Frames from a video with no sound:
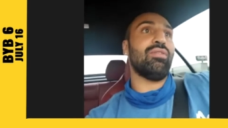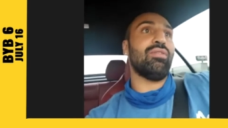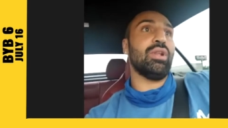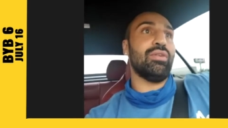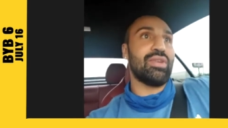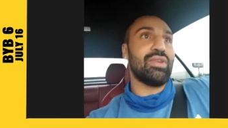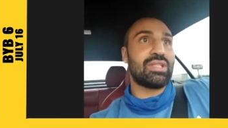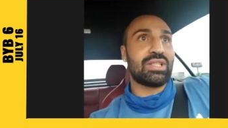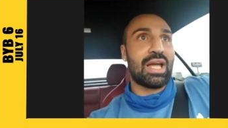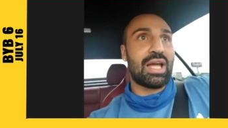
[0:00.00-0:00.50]

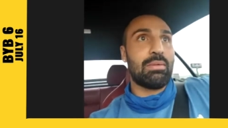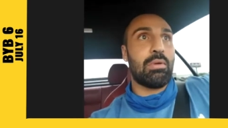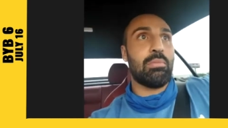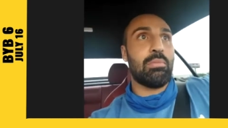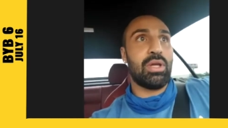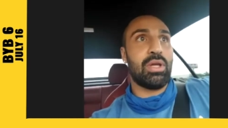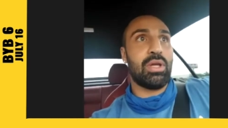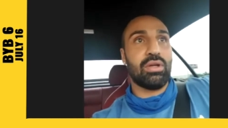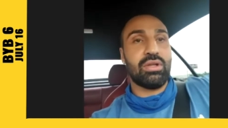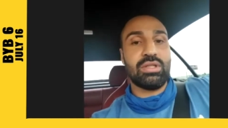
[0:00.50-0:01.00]
of excitement
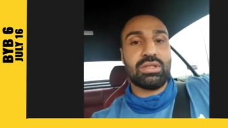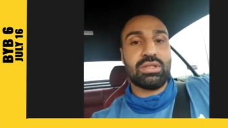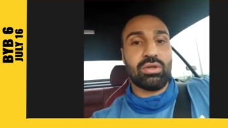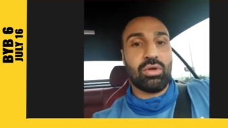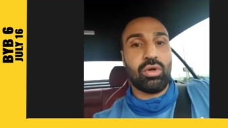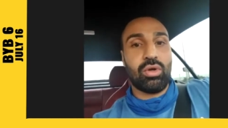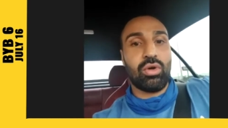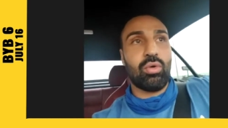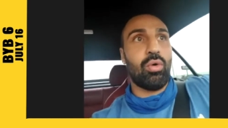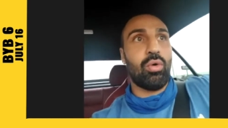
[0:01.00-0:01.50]
because
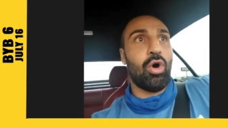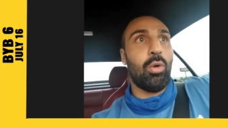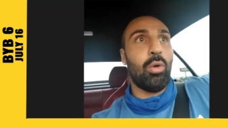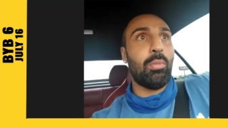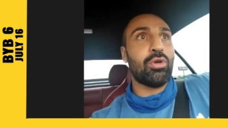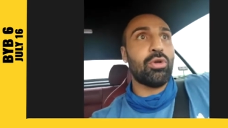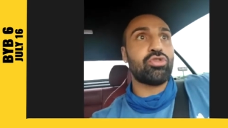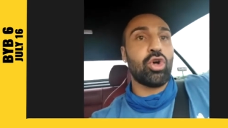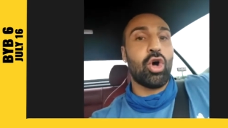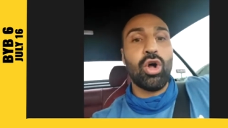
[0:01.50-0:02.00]

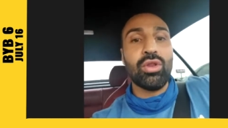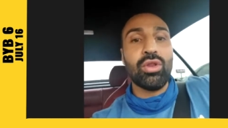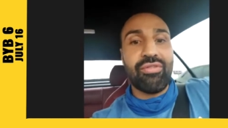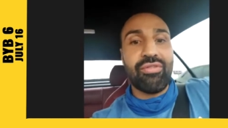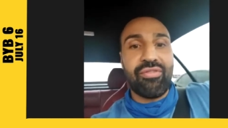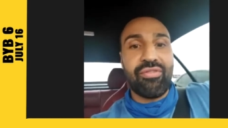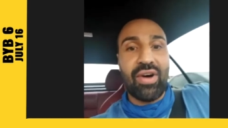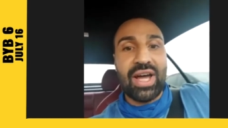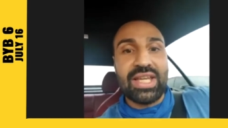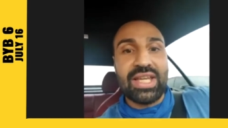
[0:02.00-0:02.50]
almost all the
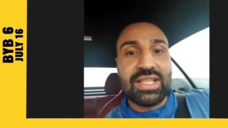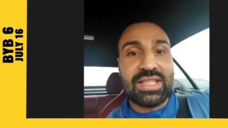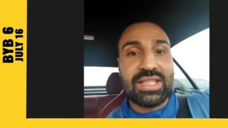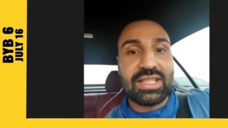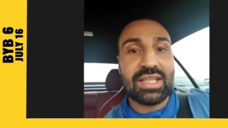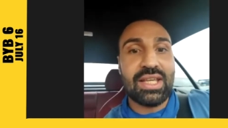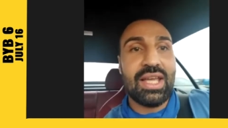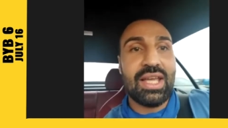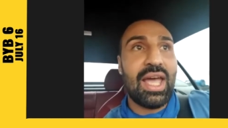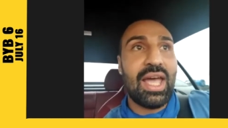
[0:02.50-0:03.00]

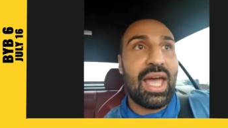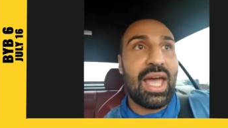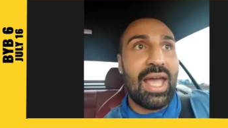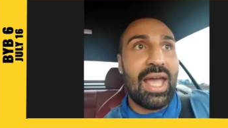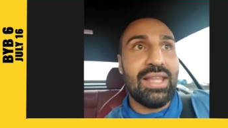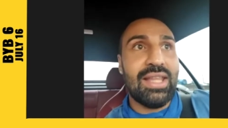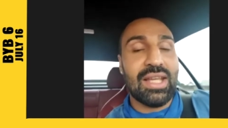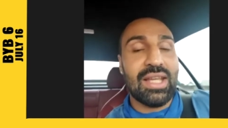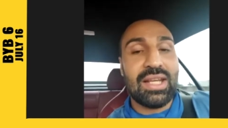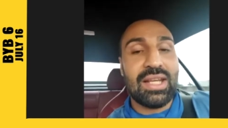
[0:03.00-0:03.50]
fights
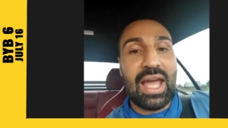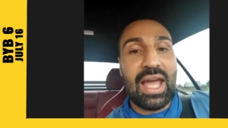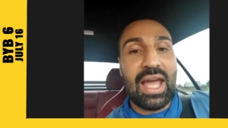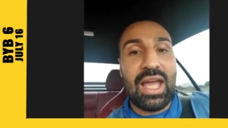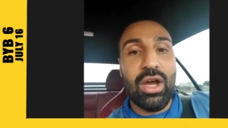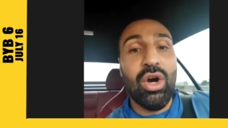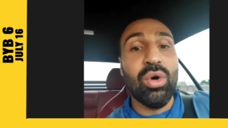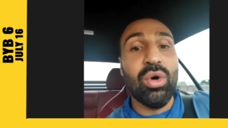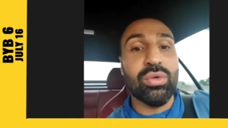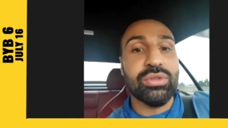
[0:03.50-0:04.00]
and then
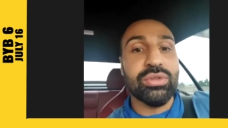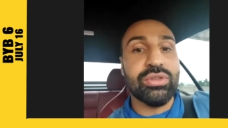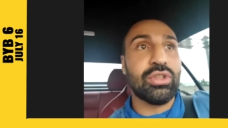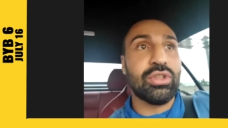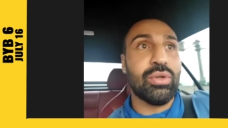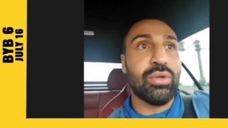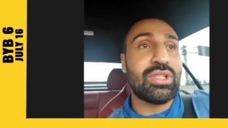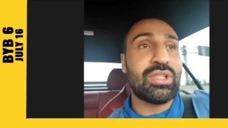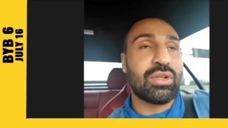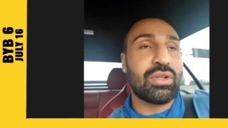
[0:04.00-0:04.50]
KOs.
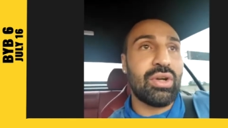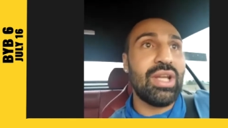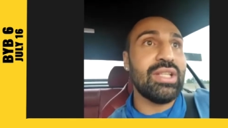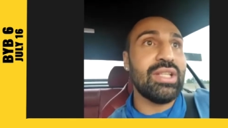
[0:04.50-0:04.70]
So it's yeah. crazy.